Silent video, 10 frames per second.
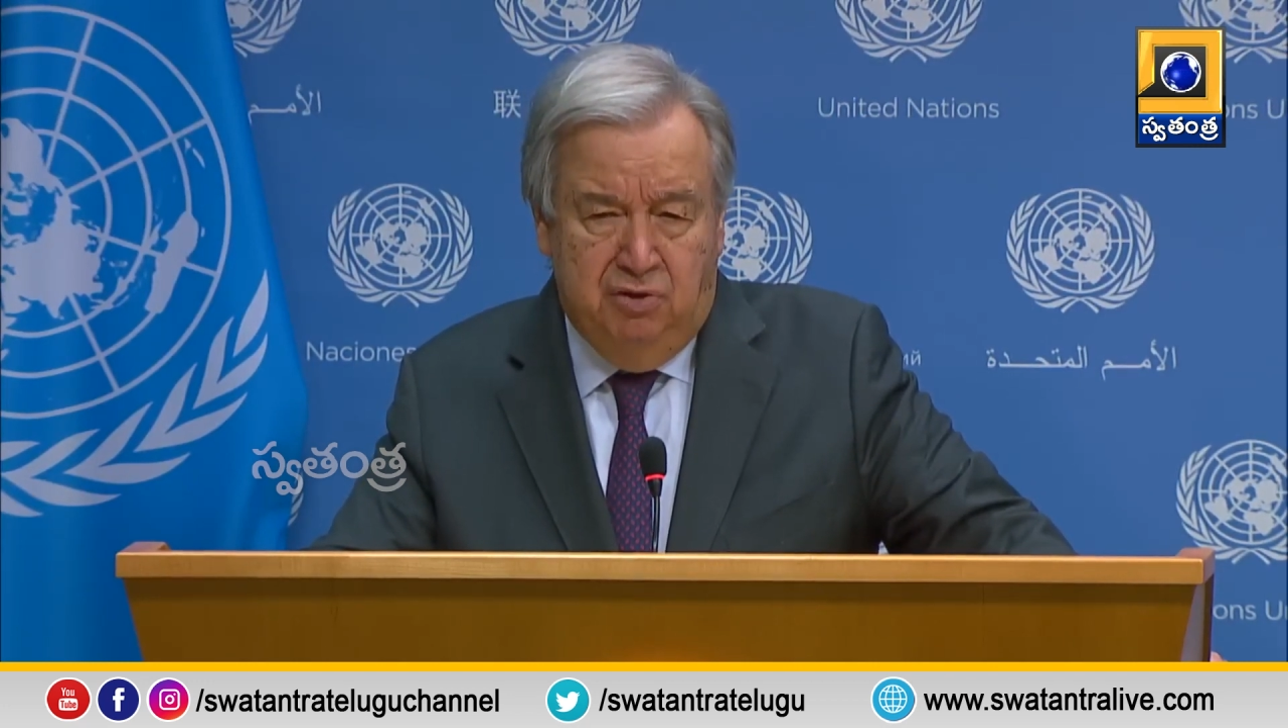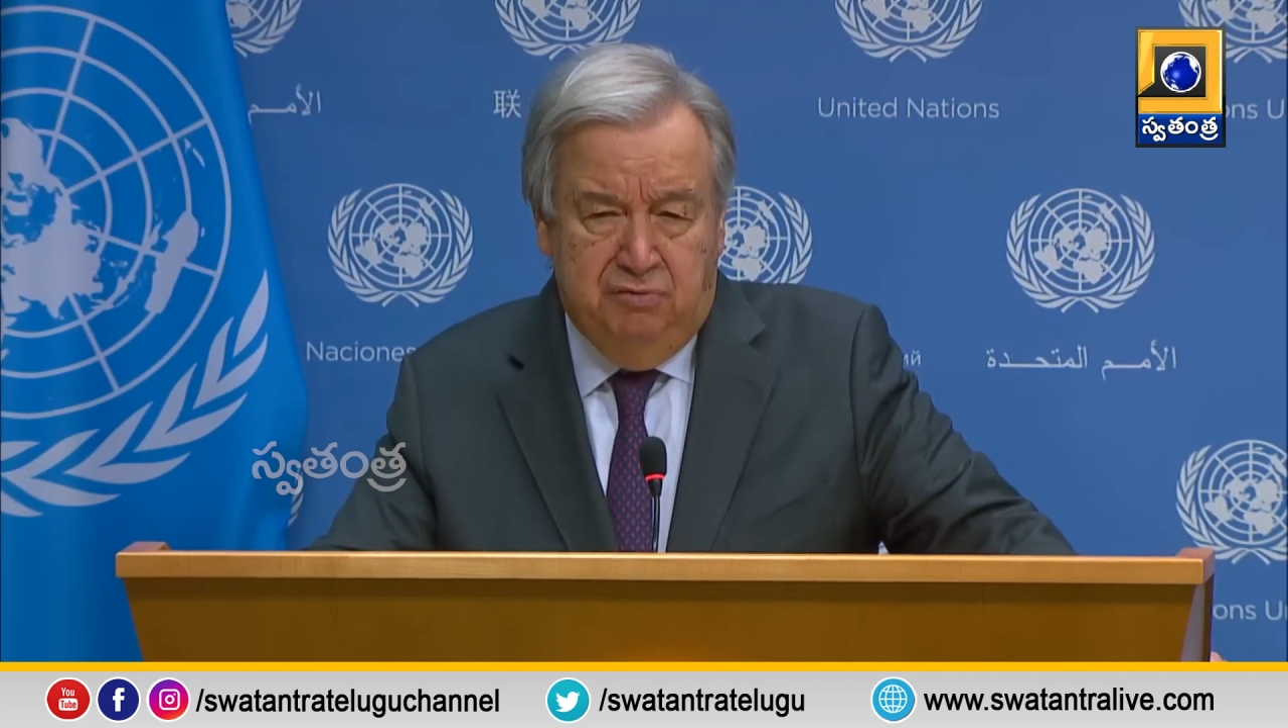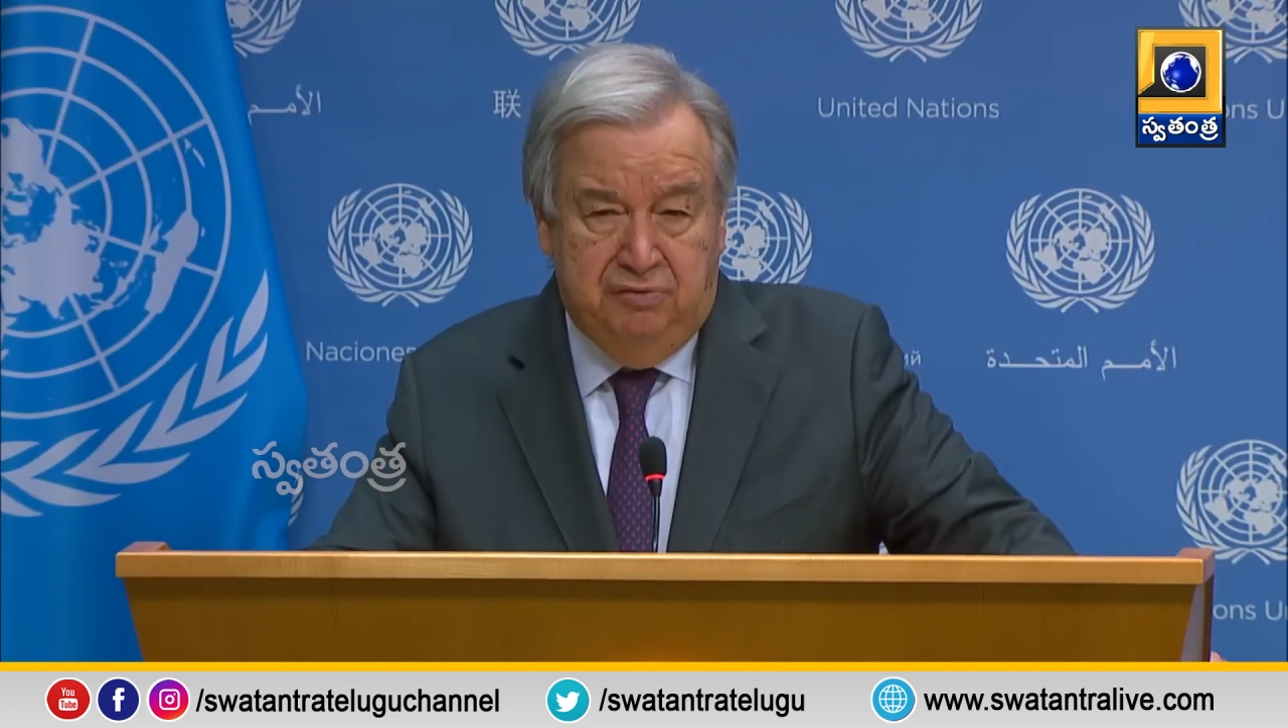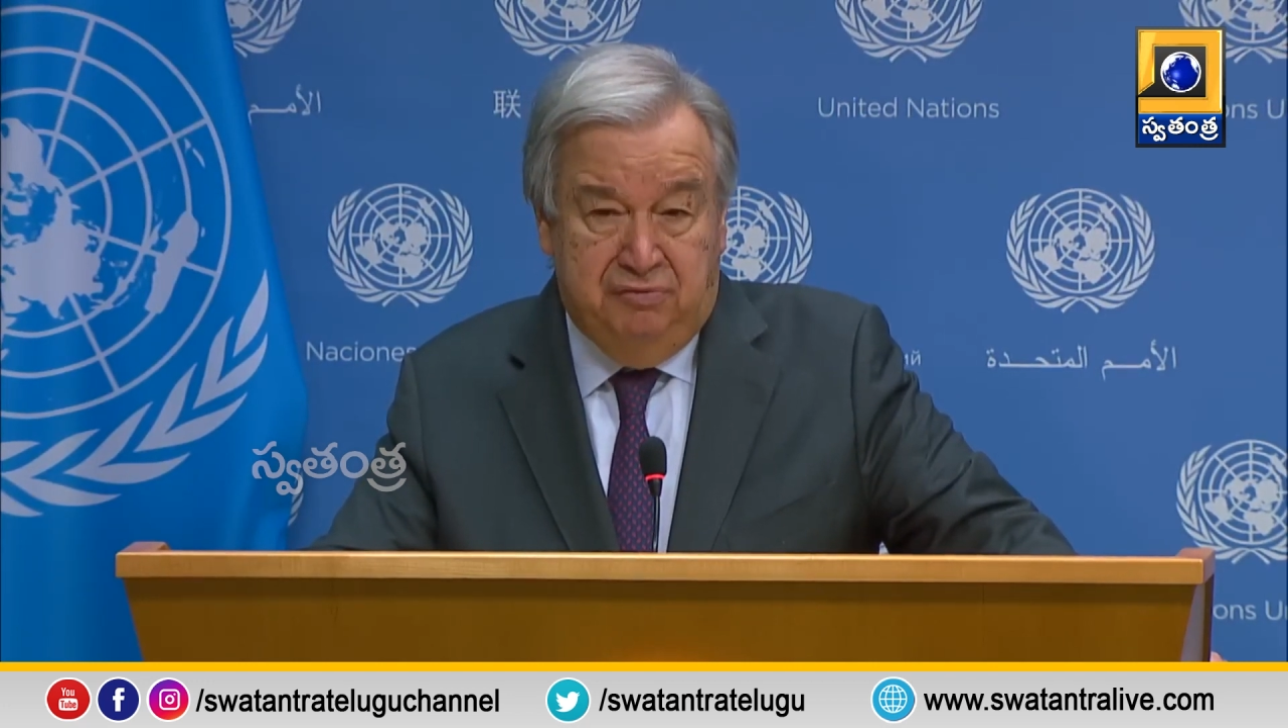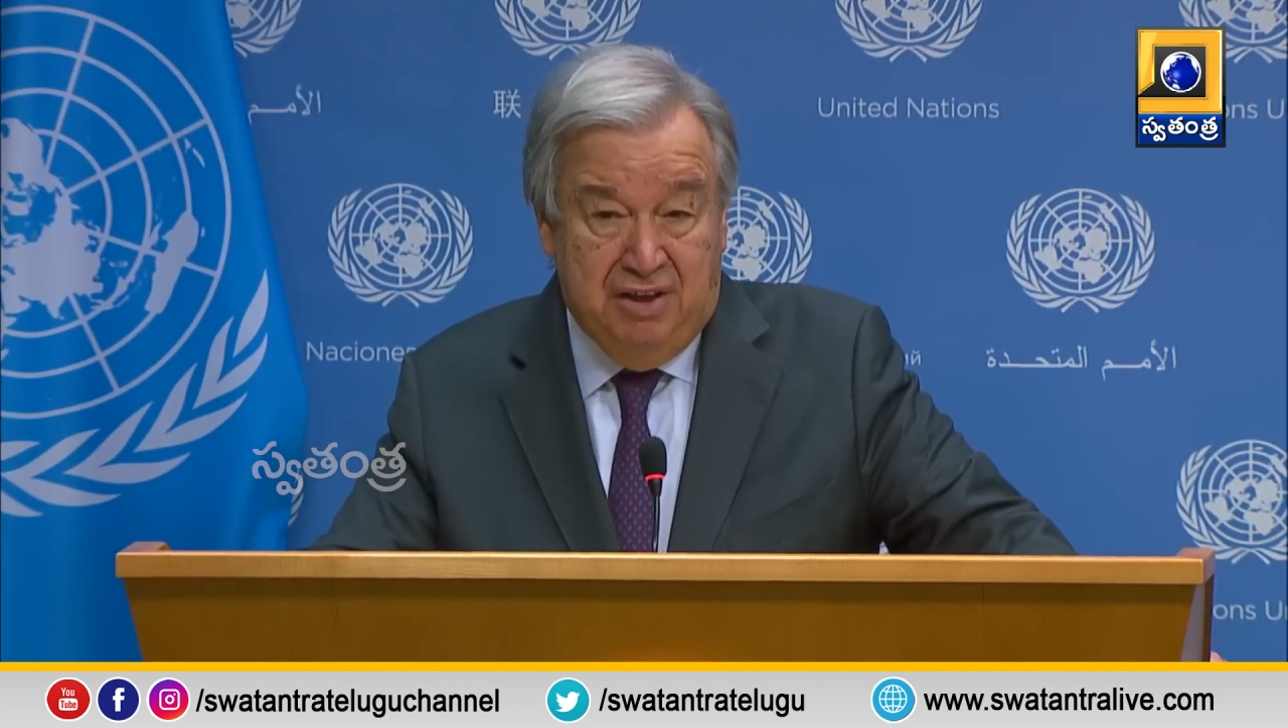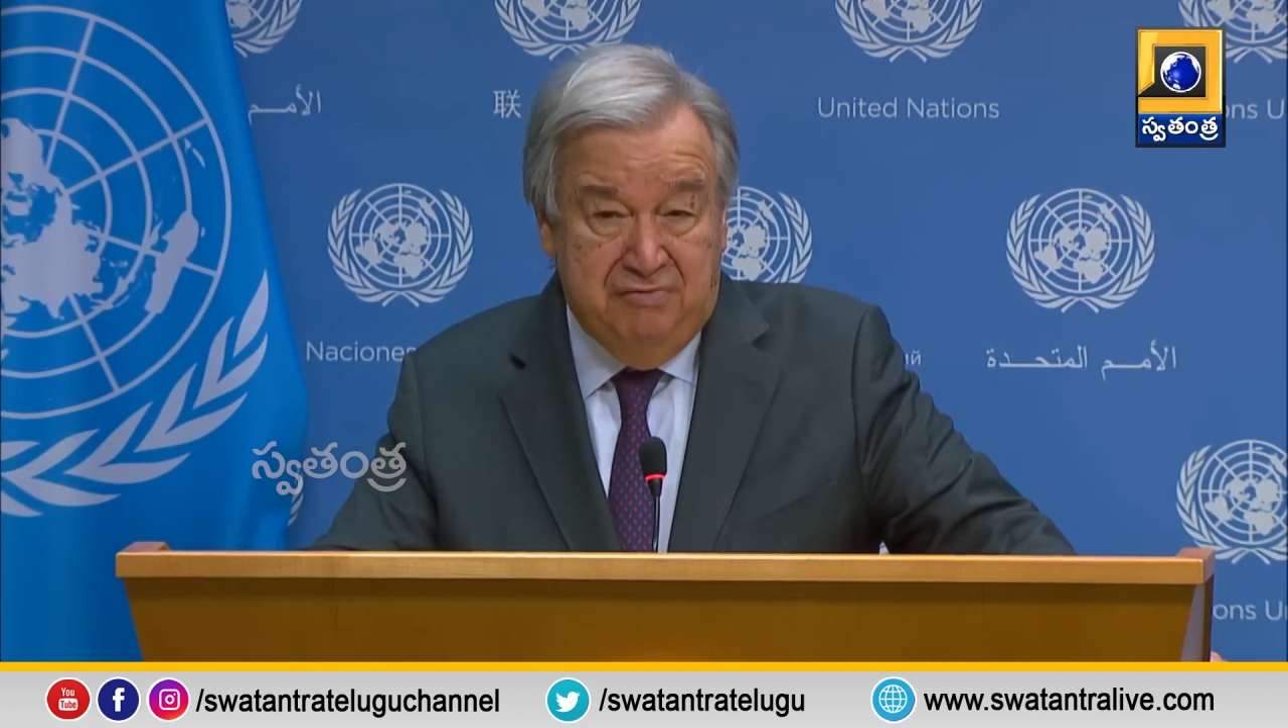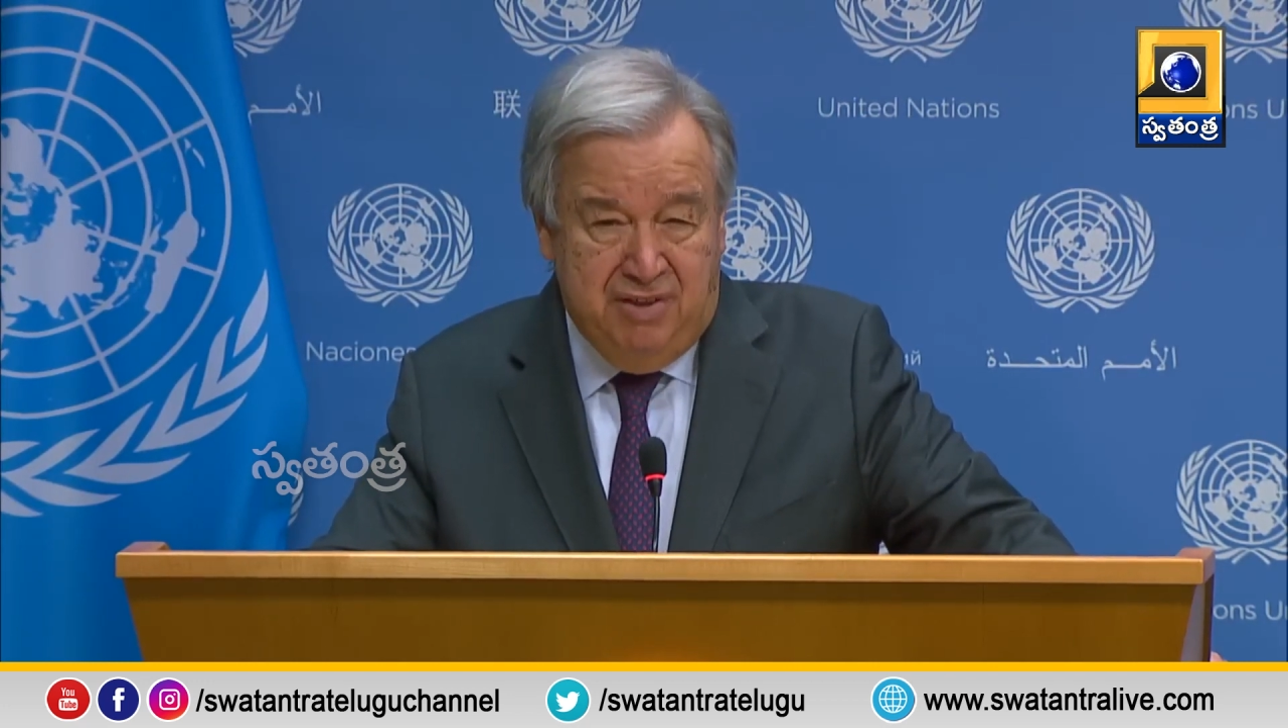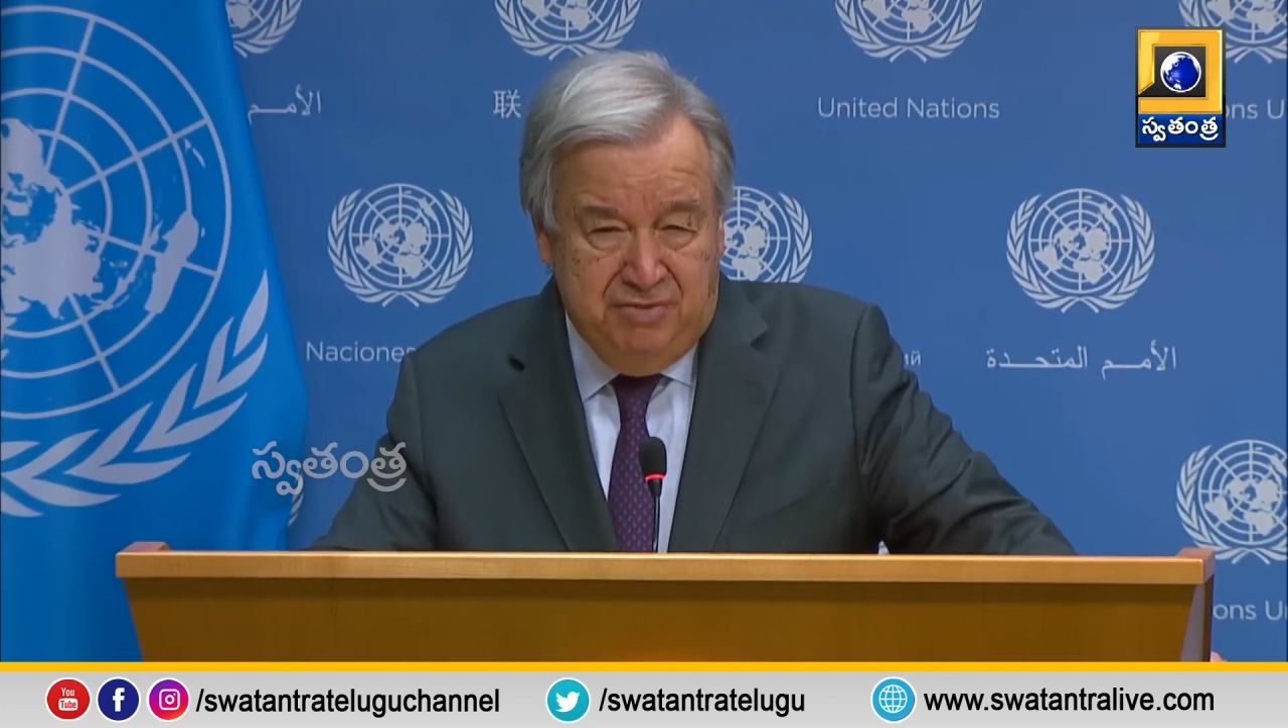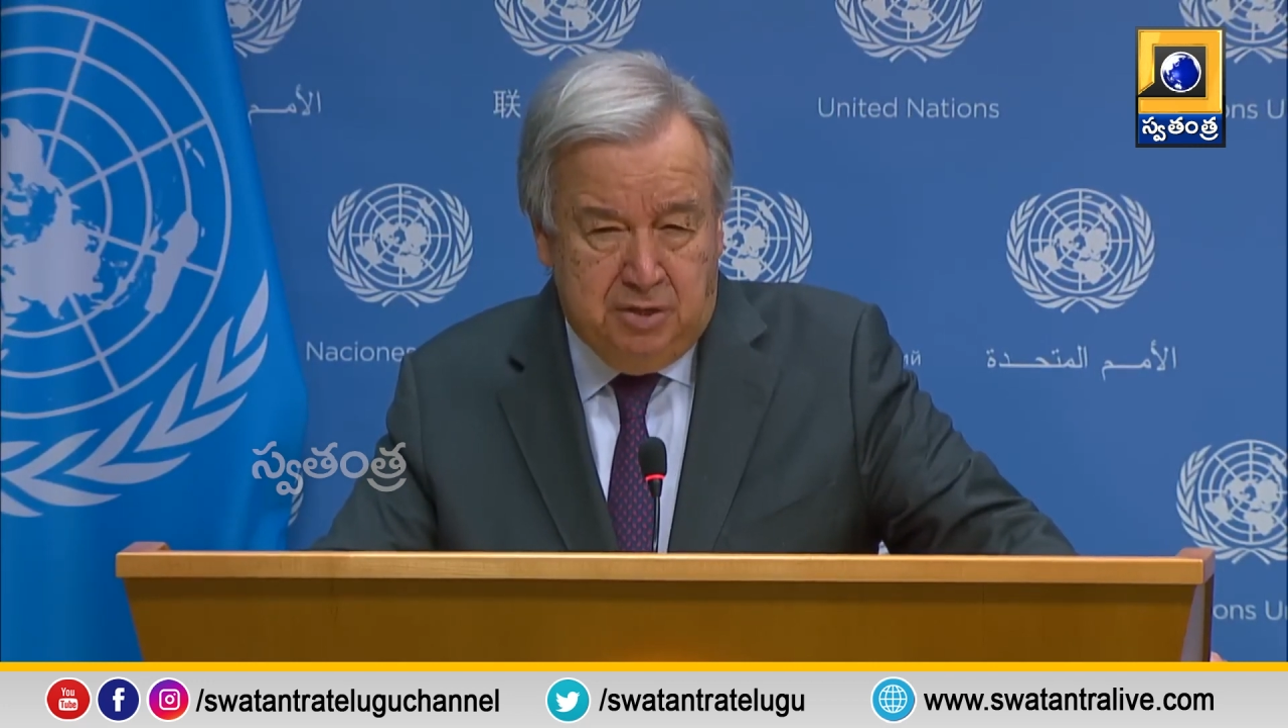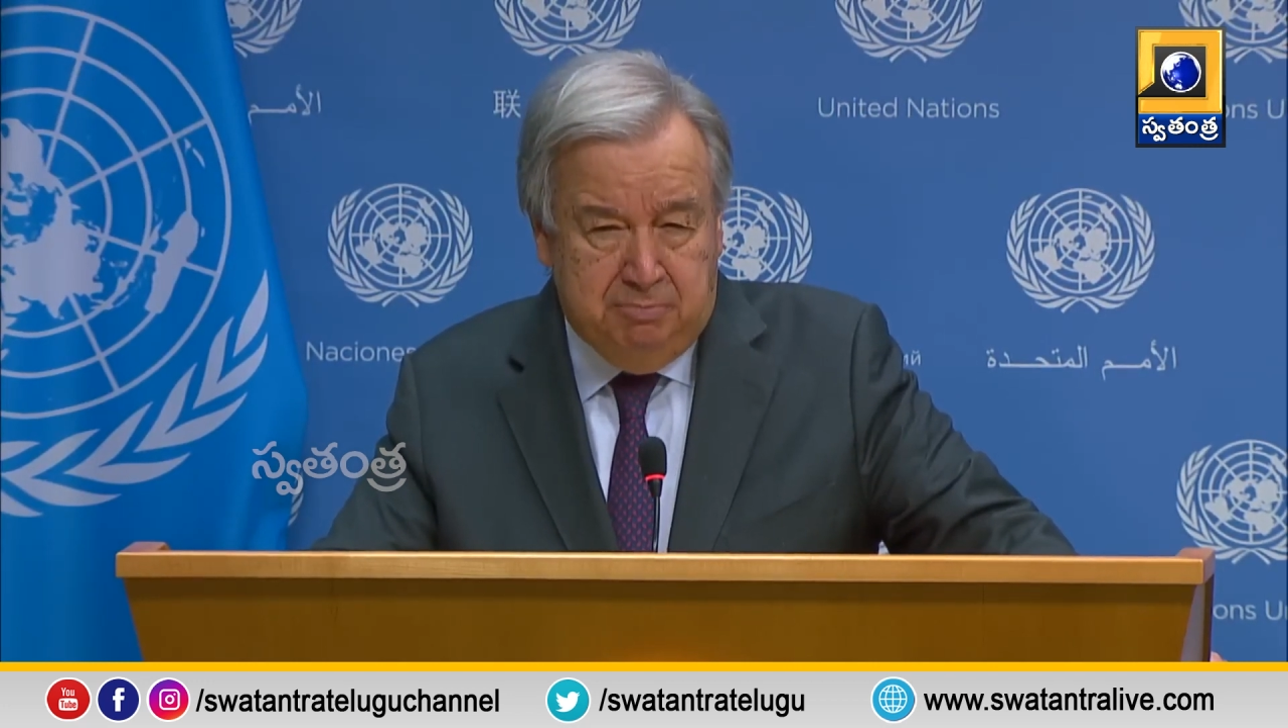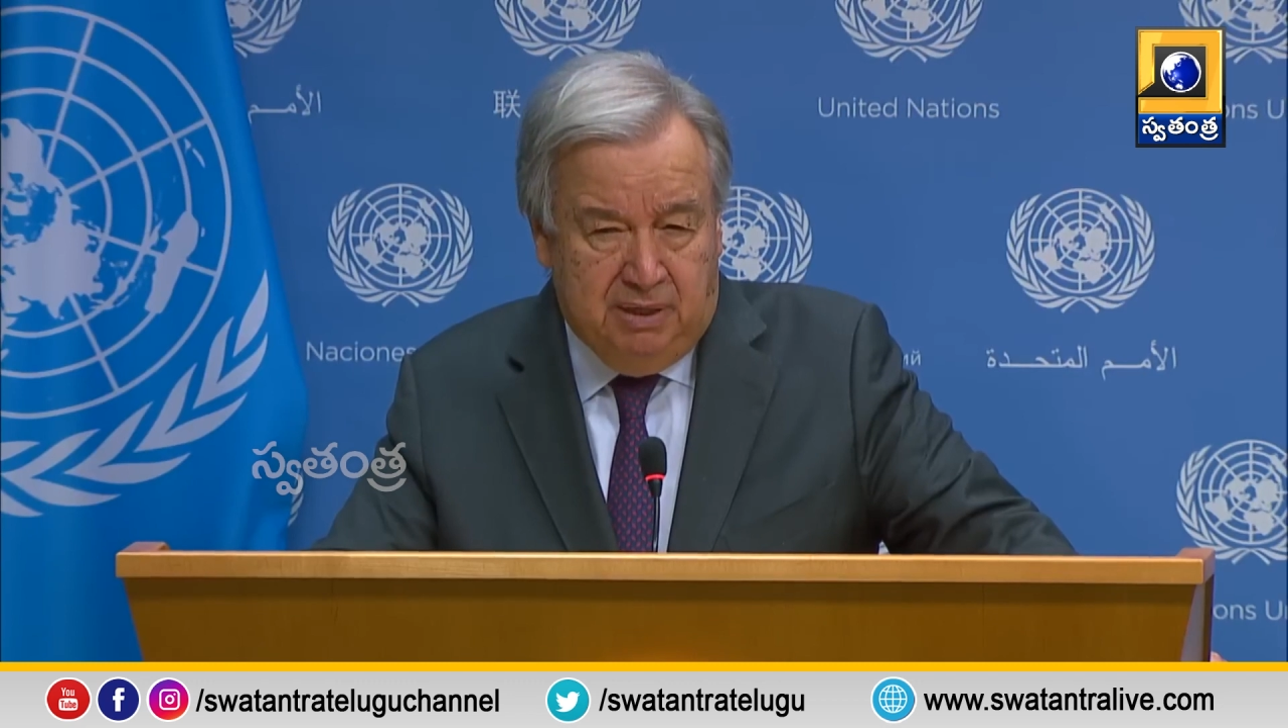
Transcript: over 500